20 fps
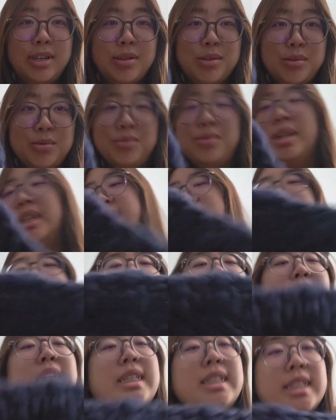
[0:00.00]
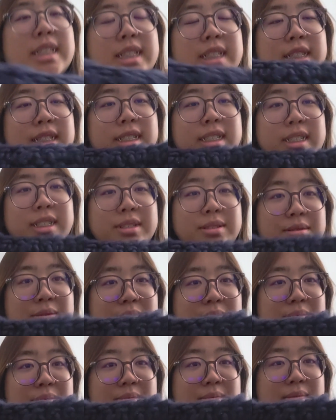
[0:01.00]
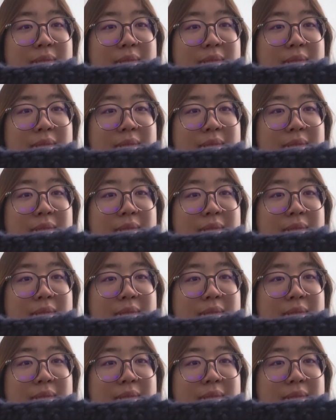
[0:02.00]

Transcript: what stitch to